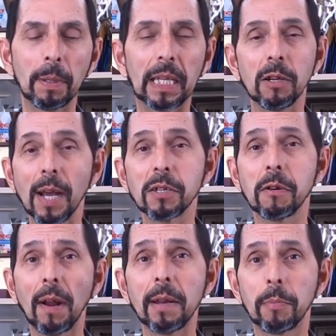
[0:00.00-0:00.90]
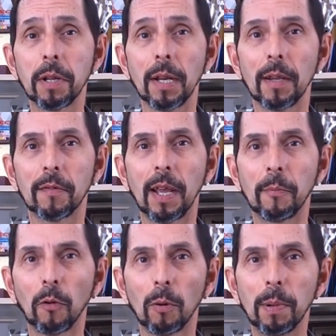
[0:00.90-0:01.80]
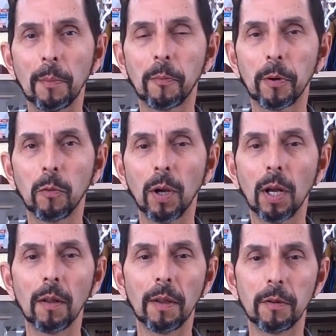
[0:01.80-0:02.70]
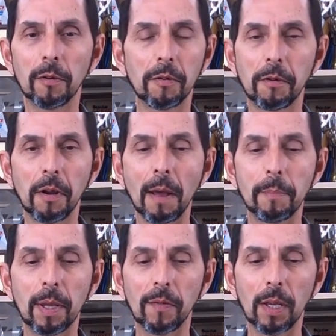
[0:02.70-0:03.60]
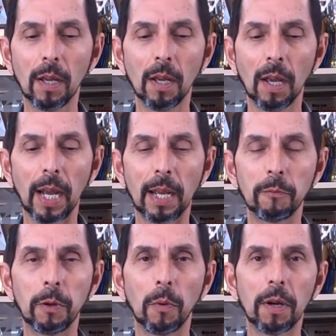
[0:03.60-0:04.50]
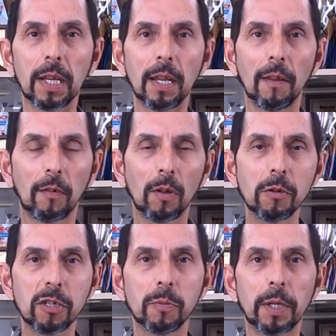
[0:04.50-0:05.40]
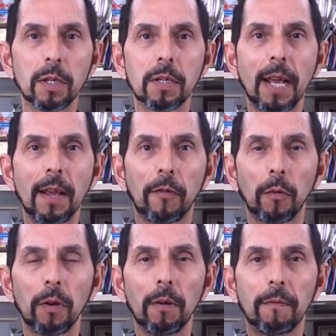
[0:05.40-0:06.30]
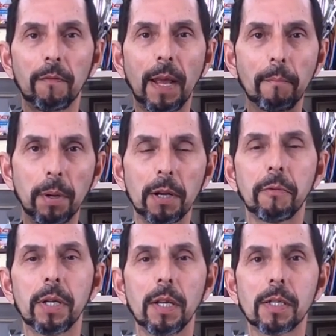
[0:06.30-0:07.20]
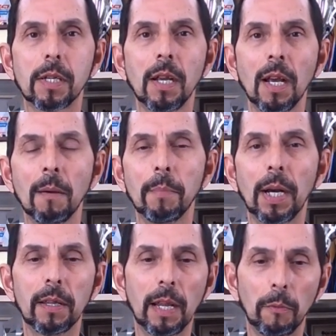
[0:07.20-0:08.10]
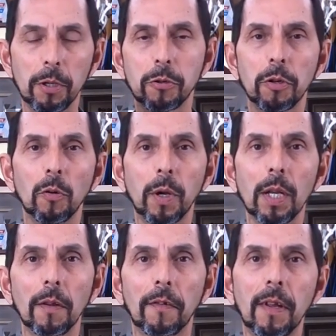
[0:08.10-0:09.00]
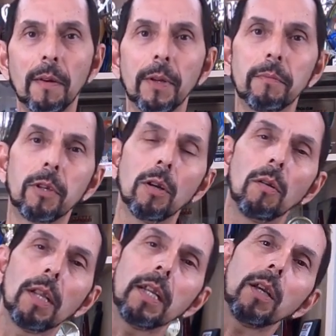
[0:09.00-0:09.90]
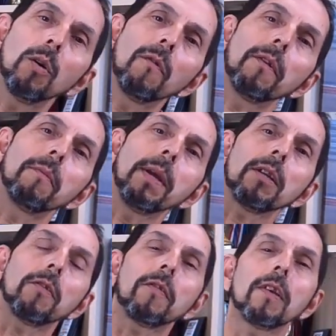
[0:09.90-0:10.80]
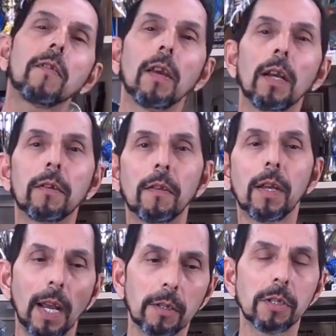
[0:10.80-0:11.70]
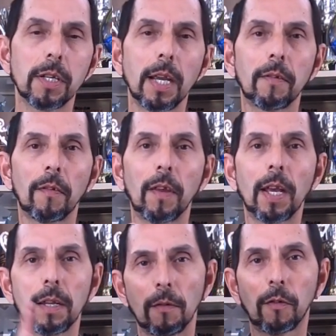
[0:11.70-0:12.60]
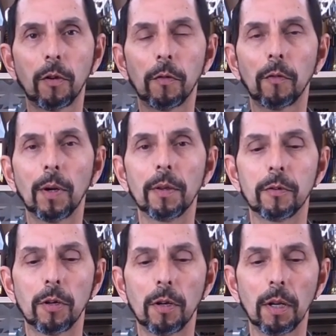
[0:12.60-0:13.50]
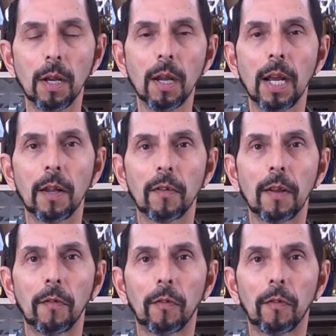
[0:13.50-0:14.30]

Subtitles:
But they do actually ride pretty nice. They absorb bumps pretty well, and they're not busy. And we wanted to get as close as we could to that sort of that butteriness, but that when you turn the wheel, instead of it, you know, leaning over and making you seasick, the thing actually takes a set and scoots around the turn and is nice and